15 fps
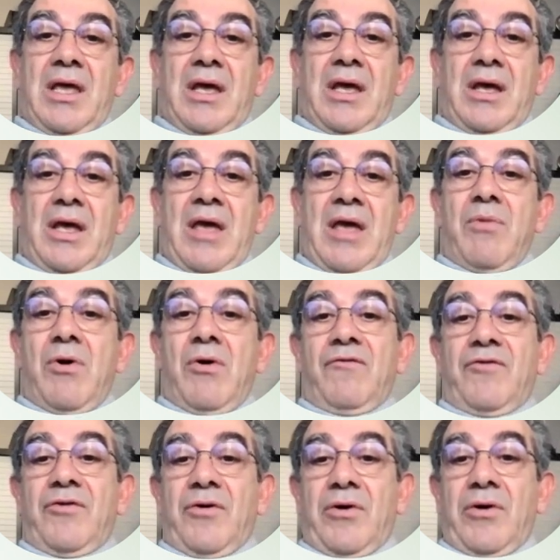
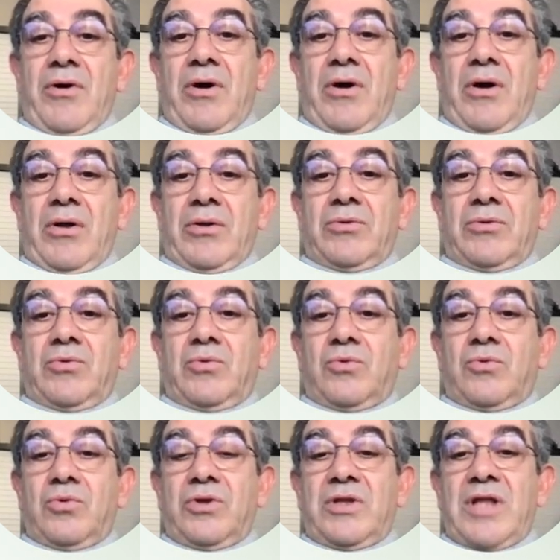Above
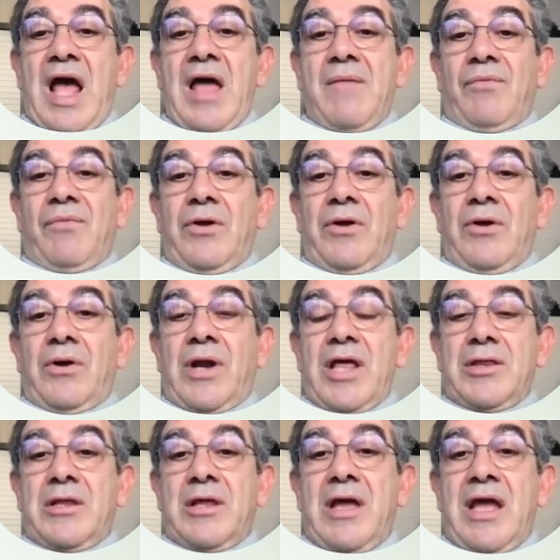2 times the
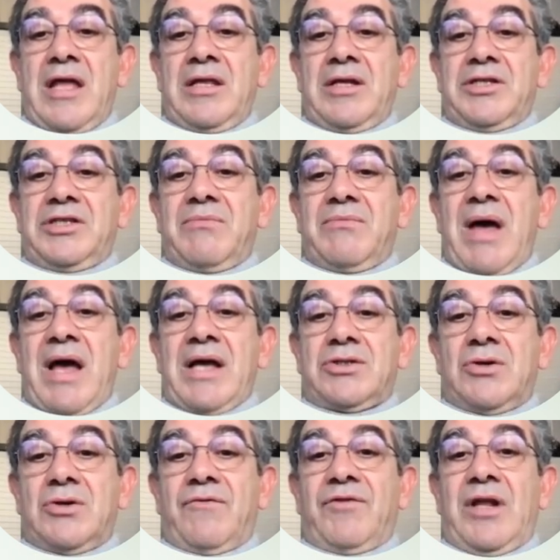rest energy
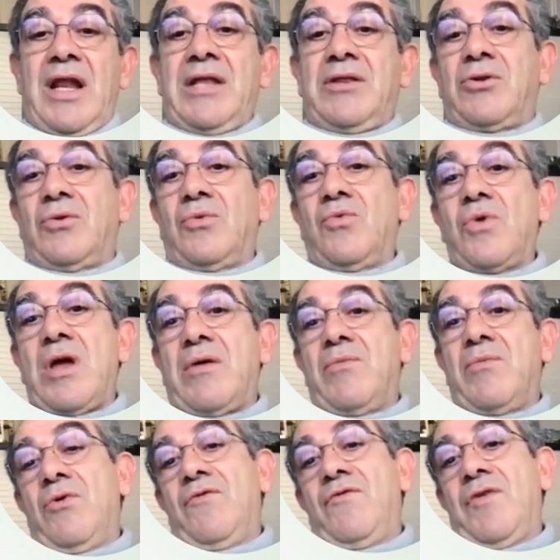mass of the electron, we are
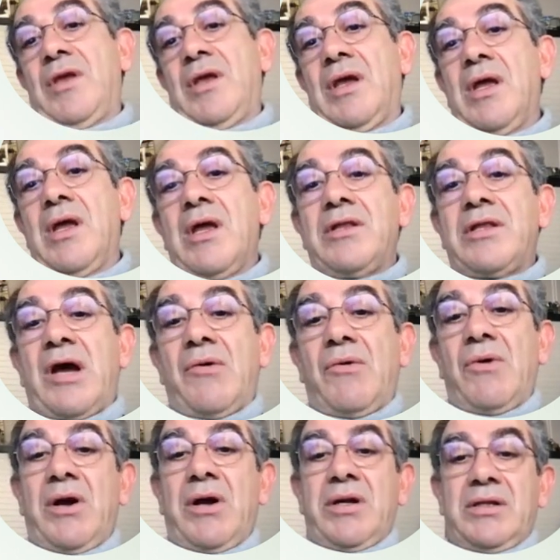moving
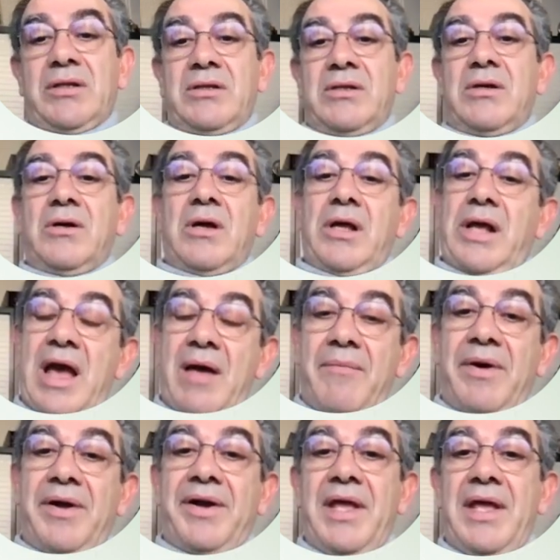toward the
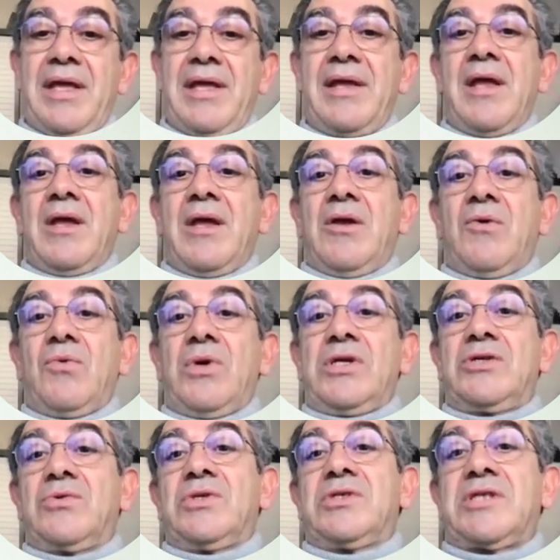gamma ray, in
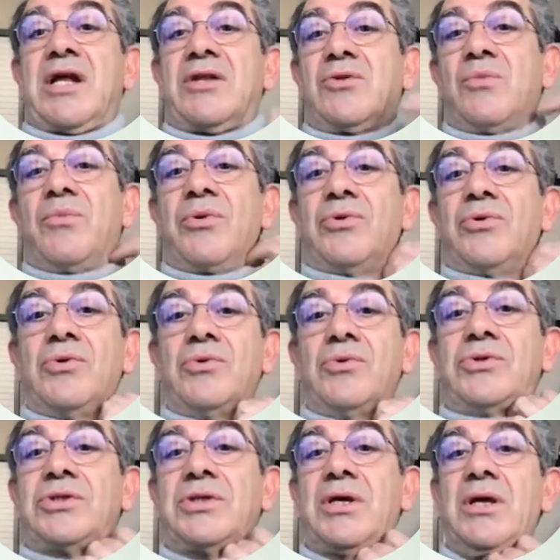which we start to
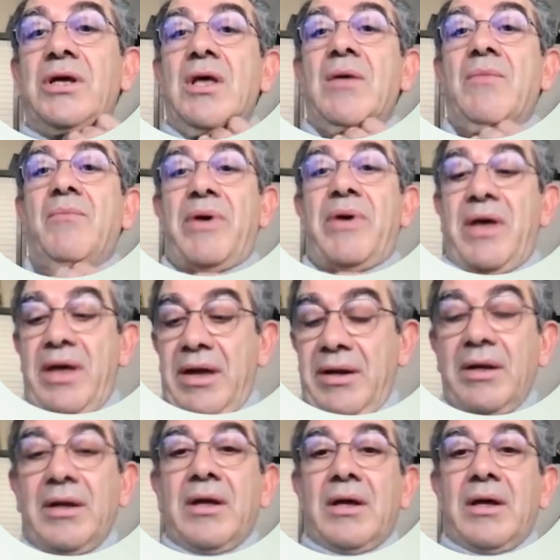produce
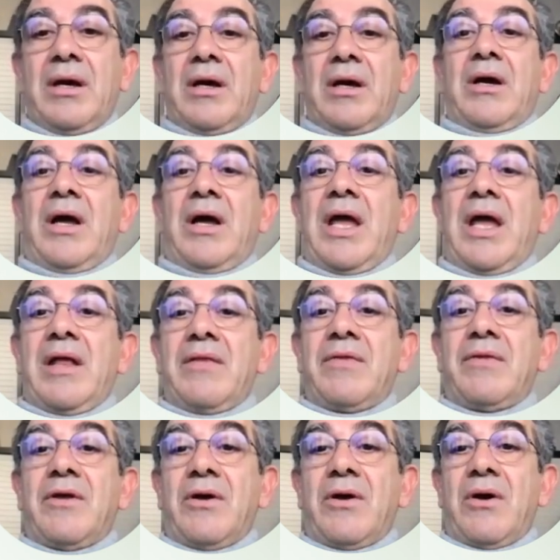pair,
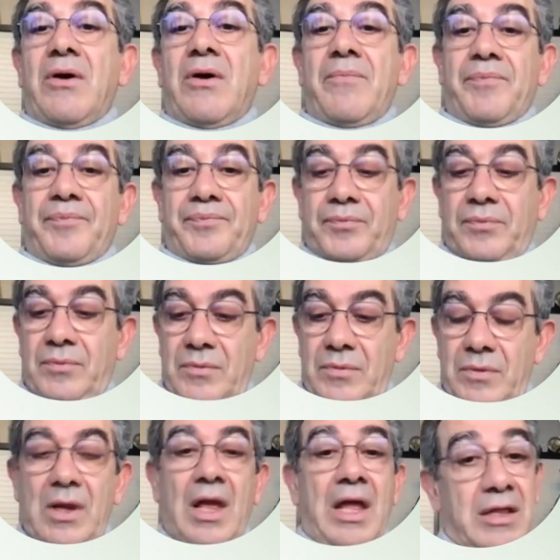and
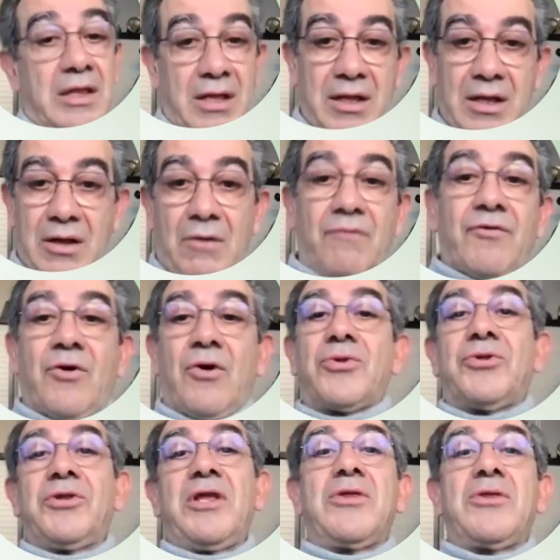of
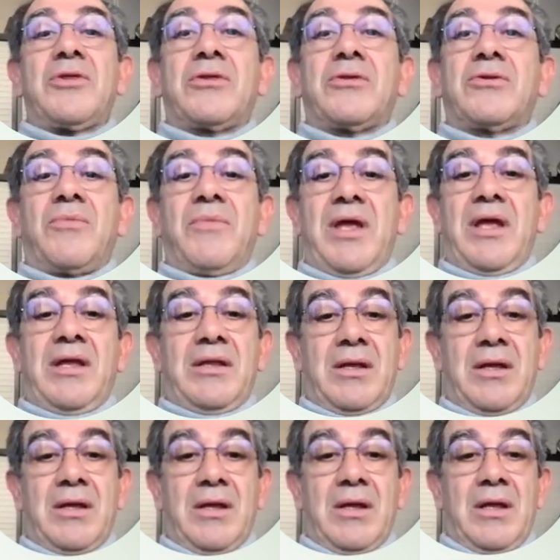course this
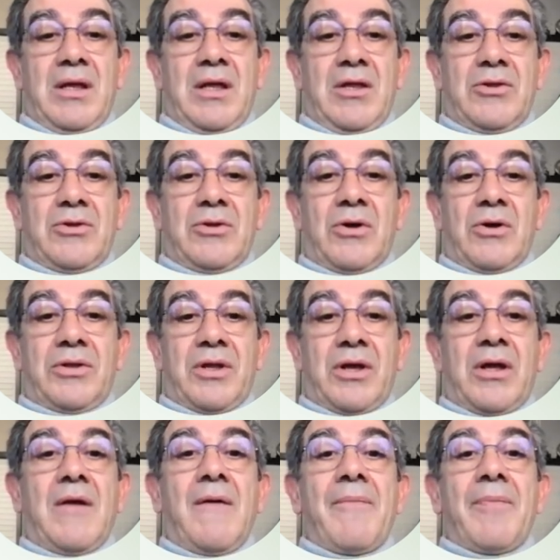domain is not
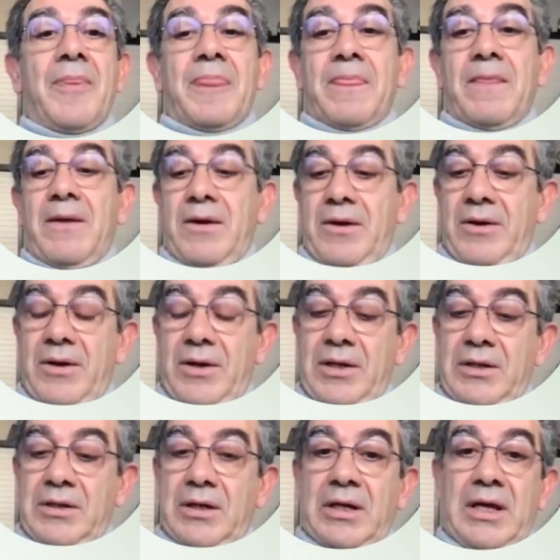
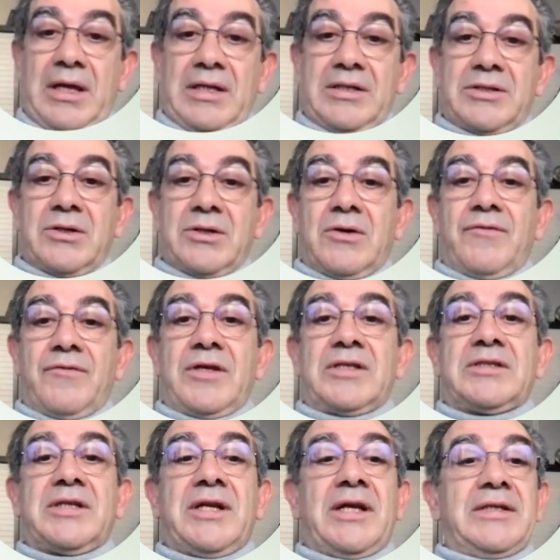in the case of
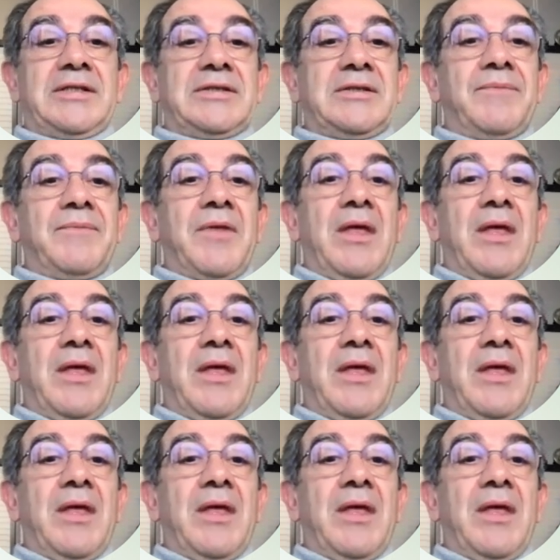X-rays.